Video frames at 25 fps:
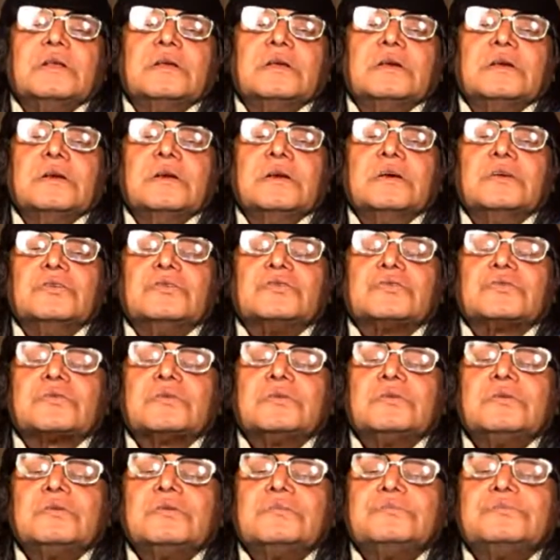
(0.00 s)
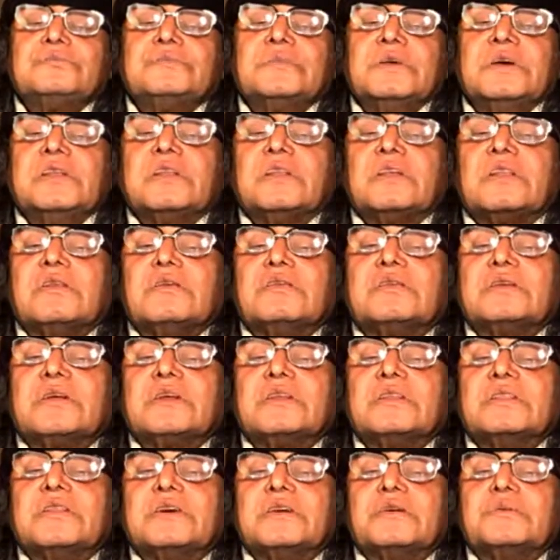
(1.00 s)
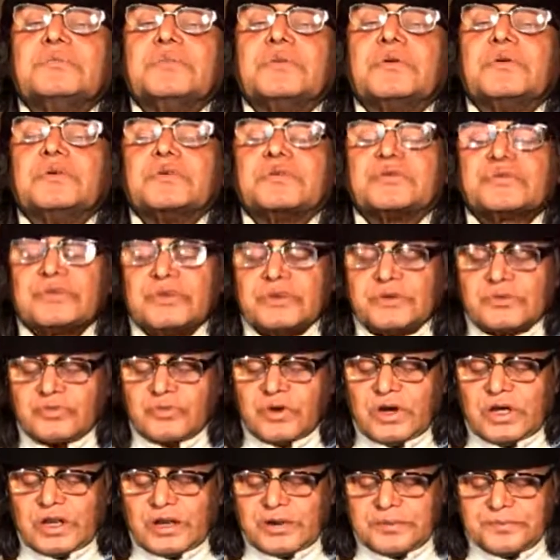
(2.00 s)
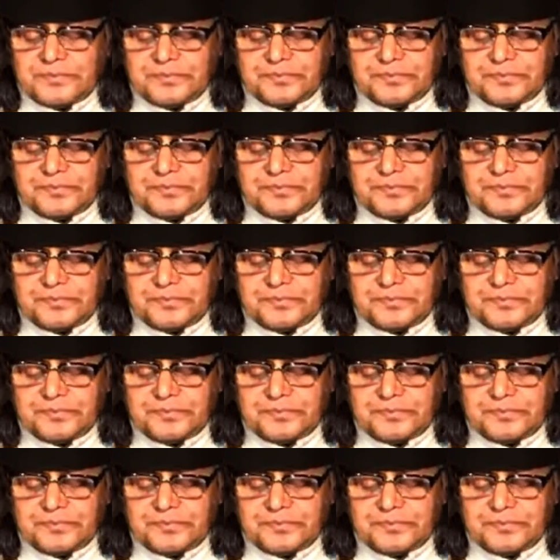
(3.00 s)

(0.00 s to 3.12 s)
is included in the reports is when